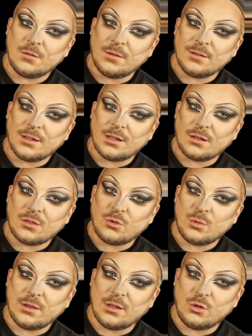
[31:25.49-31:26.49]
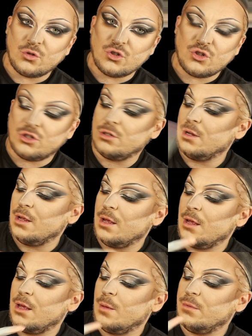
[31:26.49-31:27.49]
these like three little,
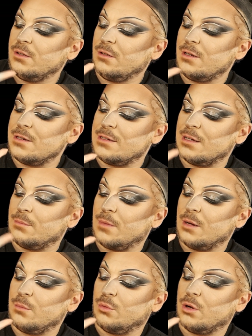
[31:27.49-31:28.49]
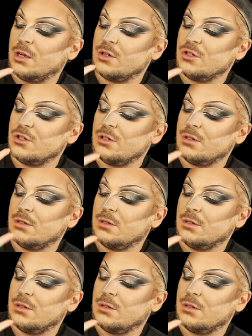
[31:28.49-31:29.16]
I'm just going to dip my brush.